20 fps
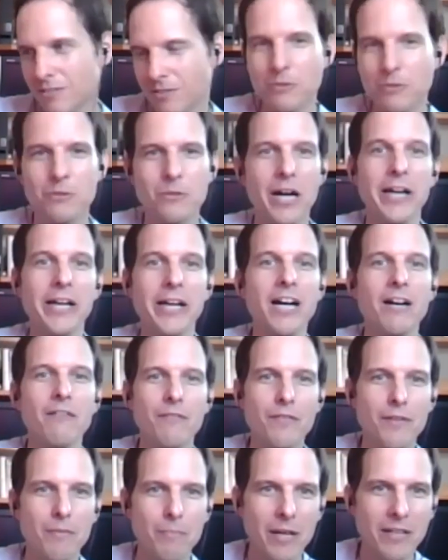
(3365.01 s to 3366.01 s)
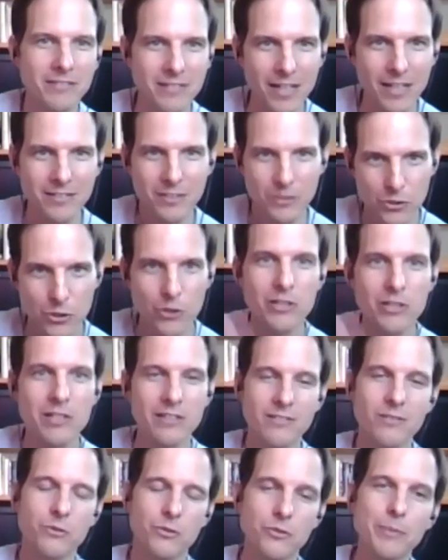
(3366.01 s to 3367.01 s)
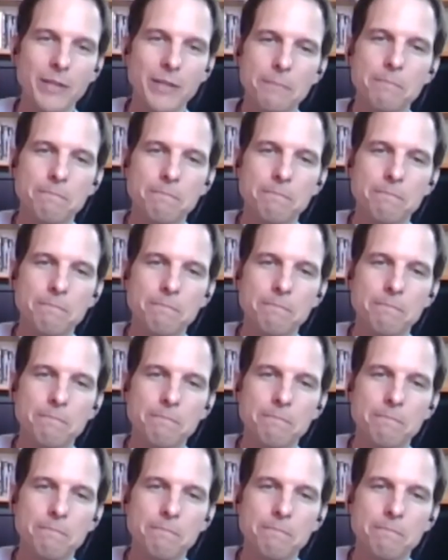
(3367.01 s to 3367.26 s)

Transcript: So I cover them as, as a journalist, so to speak.